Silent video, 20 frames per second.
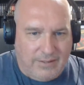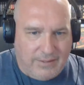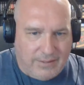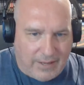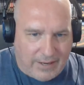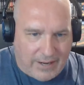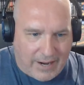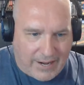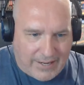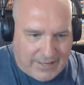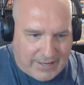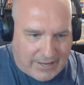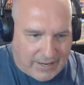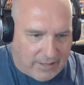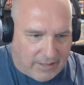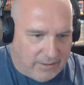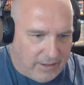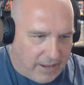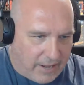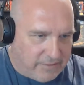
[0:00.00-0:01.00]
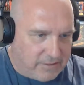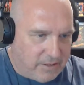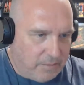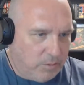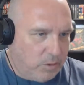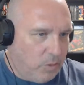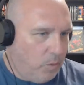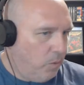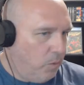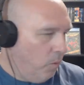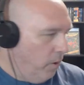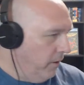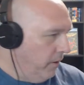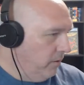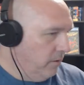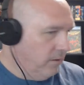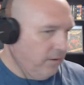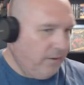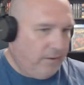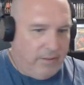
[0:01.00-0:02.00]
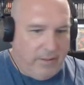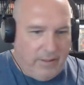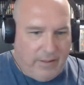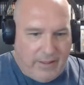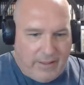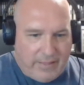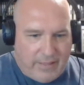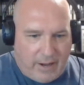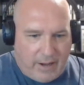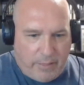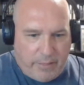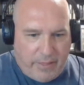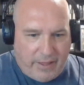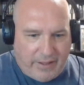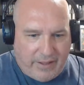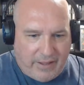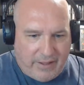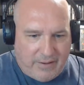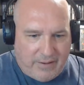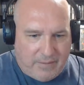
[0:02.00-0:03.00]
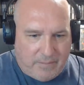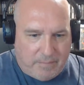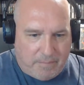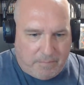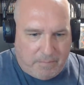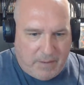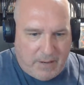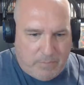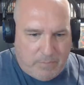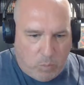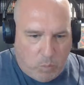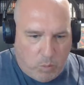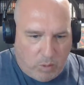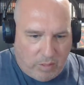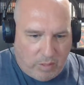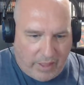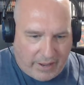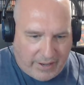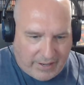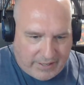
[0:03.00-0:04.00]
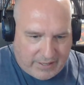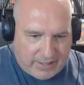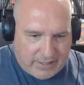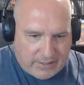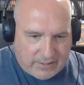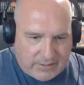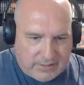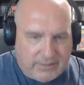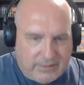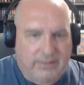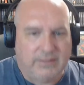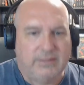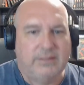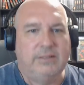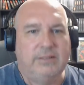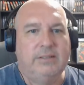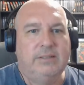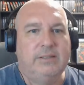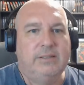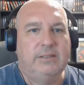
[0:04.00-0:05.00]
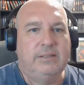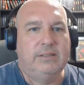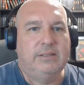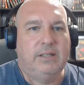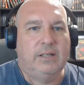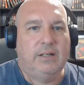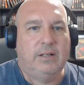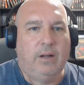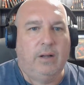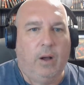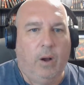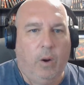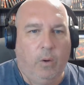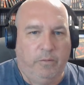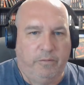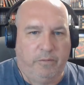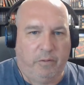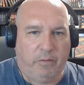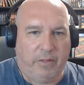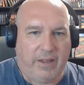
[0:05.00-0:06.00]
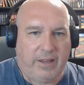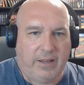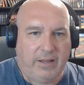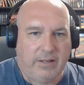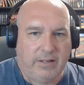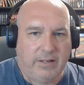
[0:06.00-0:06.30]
an idea. I have something going on that I think people will like. Hopefully.